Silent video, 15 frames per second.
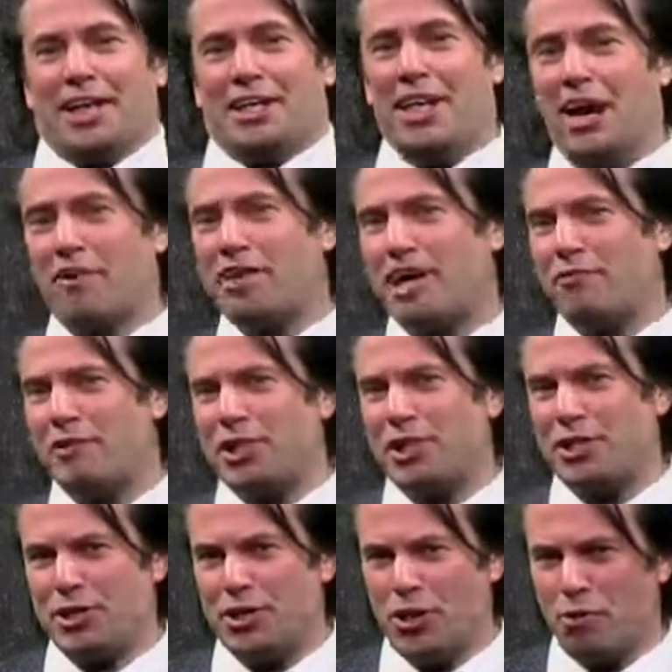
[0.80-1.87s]
Now that we
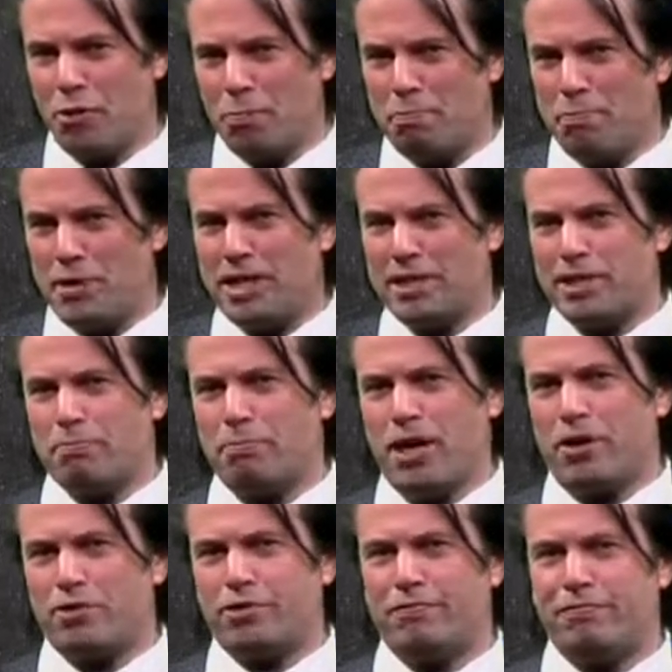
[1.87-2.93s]
know a bit
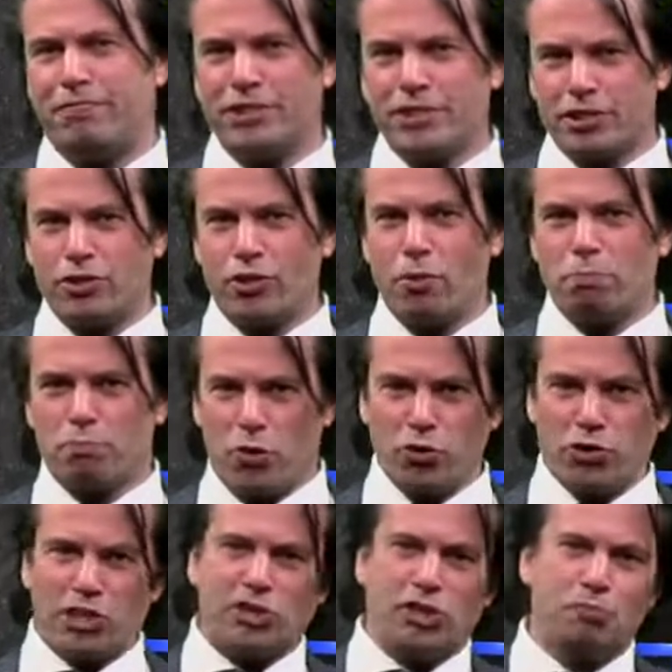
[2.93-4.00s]
about the physical
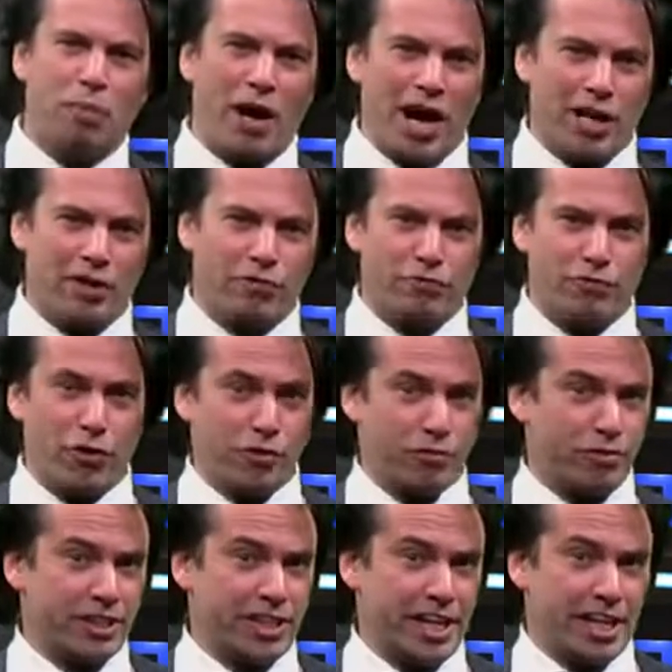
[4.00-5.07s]
processes behind
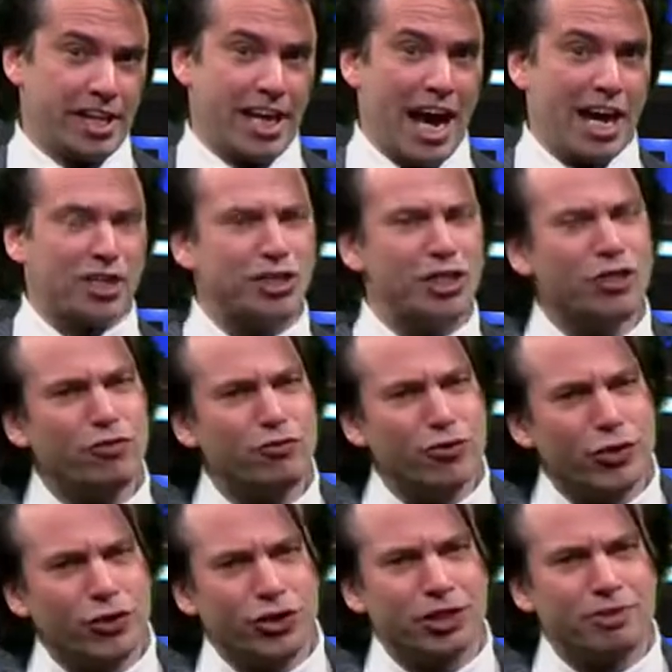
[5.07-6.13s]
photovoltaic energy
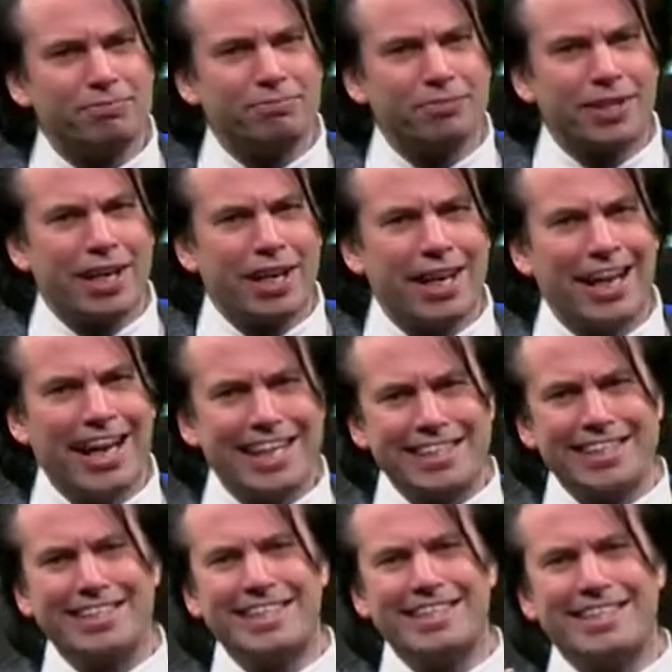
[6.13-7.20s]
conversion,
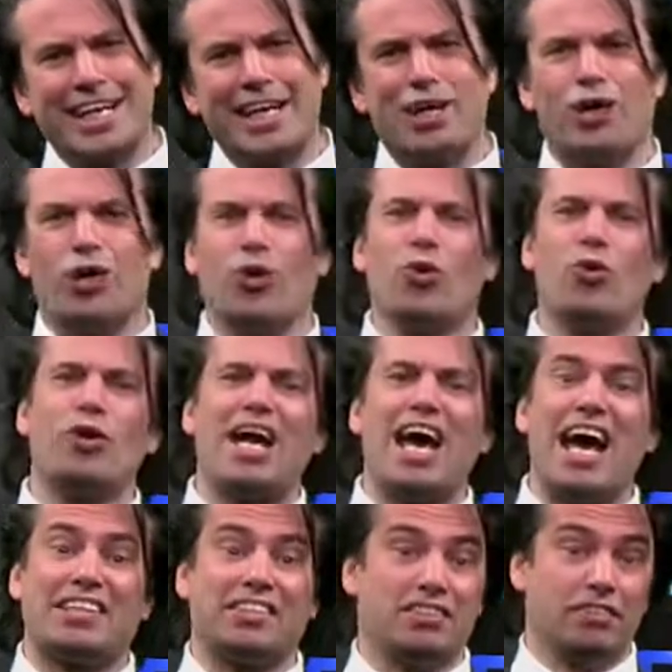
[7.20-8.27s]
let's take a look
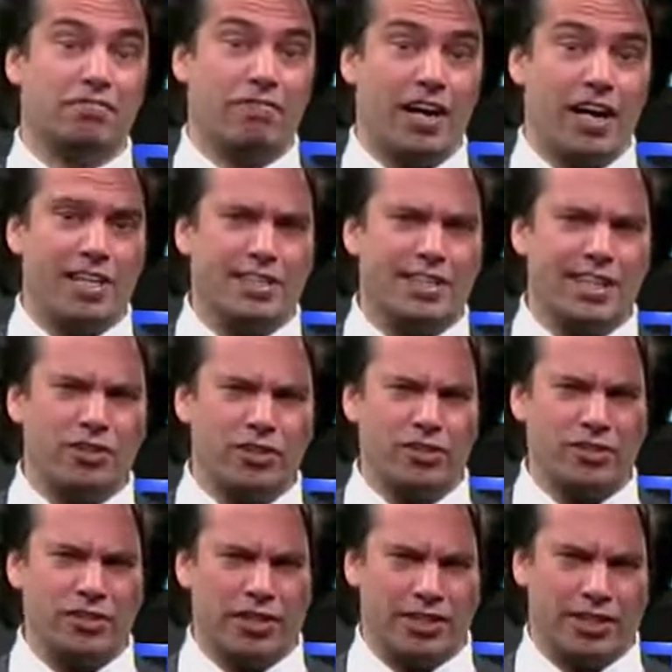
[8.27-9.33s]
at the device
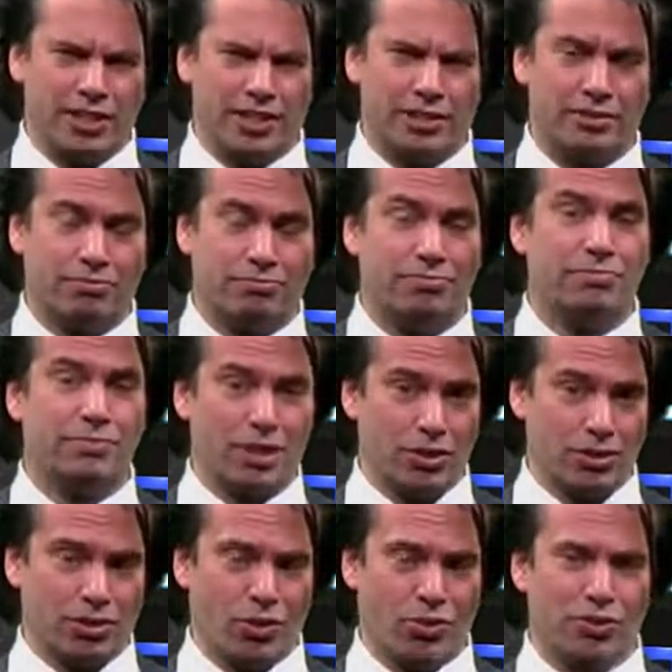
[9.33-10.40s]
that does this, a
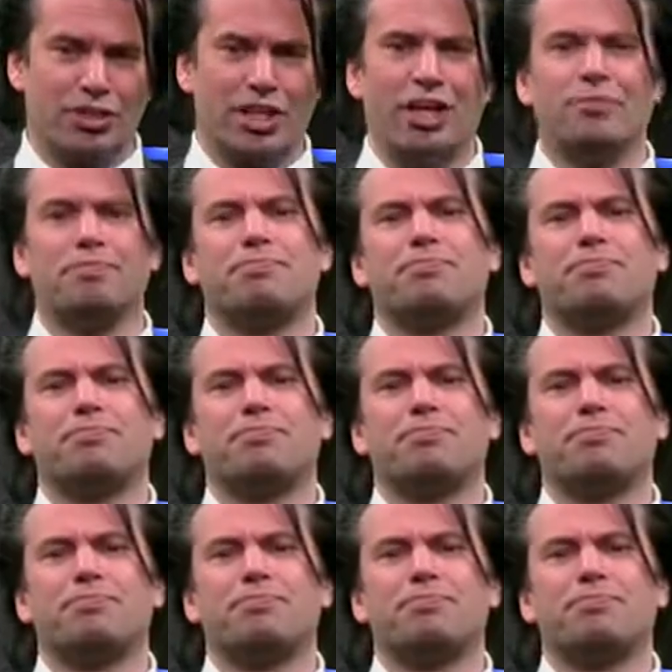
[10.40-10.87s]
solar cell.